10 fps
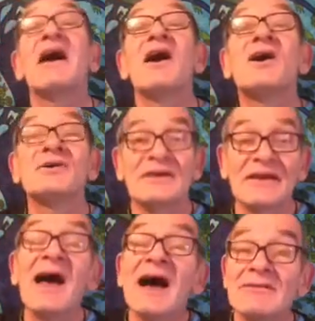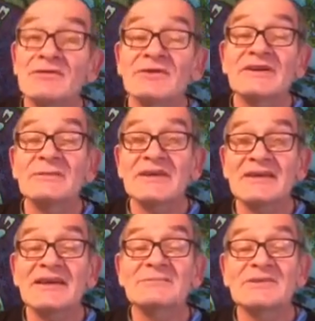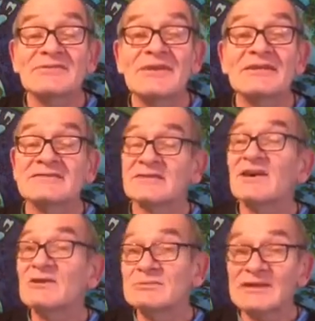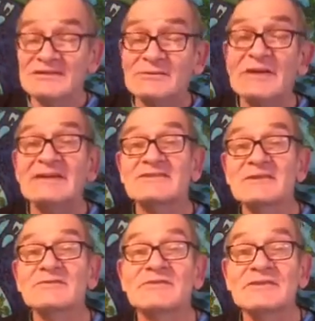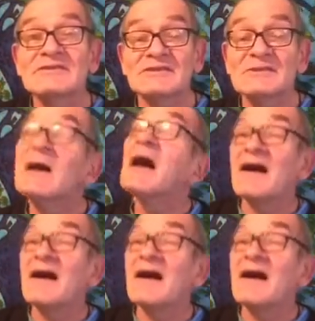Okay, have a great weekend, my friends, and I hope next week is good for you too.